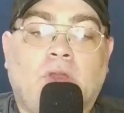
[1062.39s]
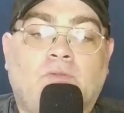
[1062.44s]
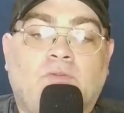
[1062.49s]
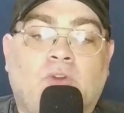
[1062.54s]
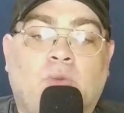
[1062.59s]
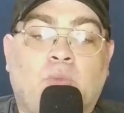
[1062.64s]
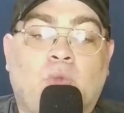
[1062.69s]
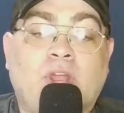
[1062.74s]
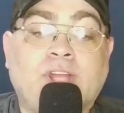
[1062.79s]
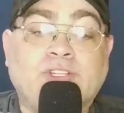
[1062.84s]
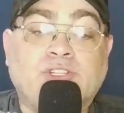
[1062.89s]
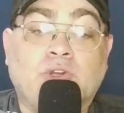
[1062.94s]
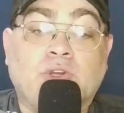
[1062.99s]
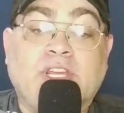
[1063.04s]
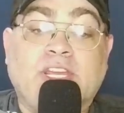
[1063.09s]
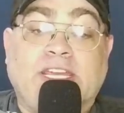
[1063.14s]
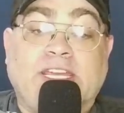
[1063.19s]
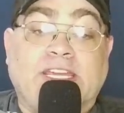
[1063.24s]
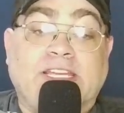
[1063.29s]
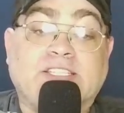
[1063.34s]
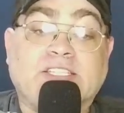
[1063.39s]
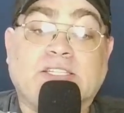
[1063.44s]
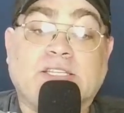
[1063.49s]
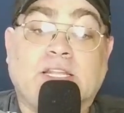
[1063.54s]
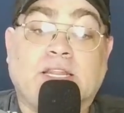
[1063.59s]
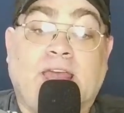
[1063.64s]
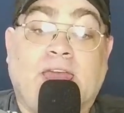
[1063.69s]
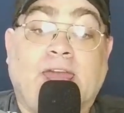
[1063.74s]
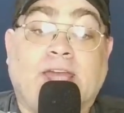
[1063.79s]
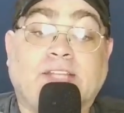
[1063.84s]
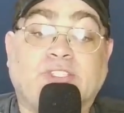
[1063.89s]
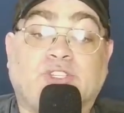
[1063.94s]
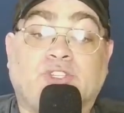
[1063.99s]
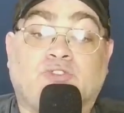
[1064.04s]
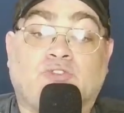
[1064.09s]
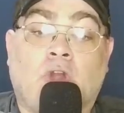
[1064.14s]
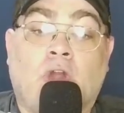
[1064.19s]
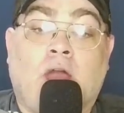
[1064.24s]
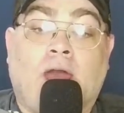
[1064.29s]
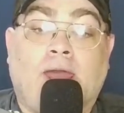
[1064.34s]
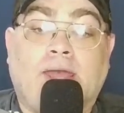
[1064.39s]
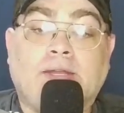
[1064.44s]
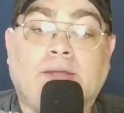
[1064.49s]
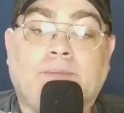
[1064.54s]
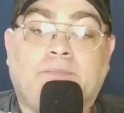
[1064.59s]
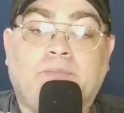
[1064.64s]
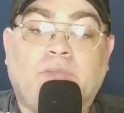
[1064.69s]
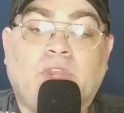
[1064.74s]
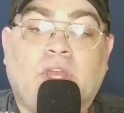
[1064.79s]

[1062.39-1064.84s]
From Ranger, he gets Land Stride.